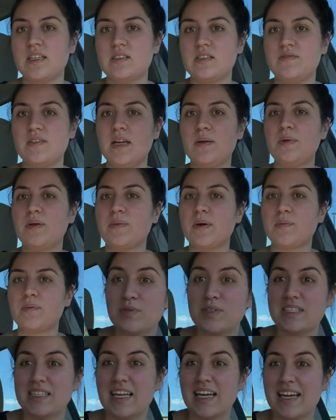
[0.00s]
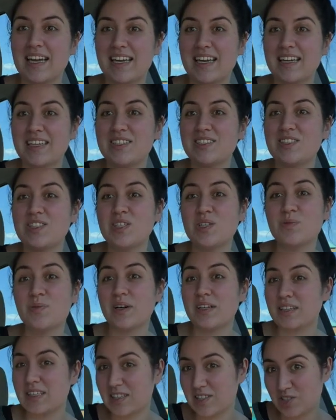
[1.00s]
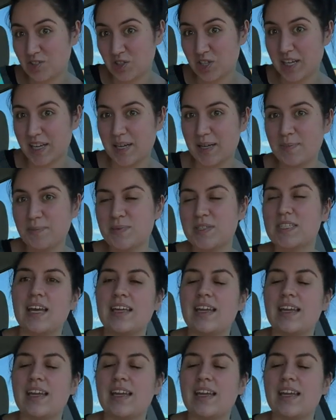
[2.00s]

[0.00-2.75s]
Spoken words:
his family member was like, do you want these chips?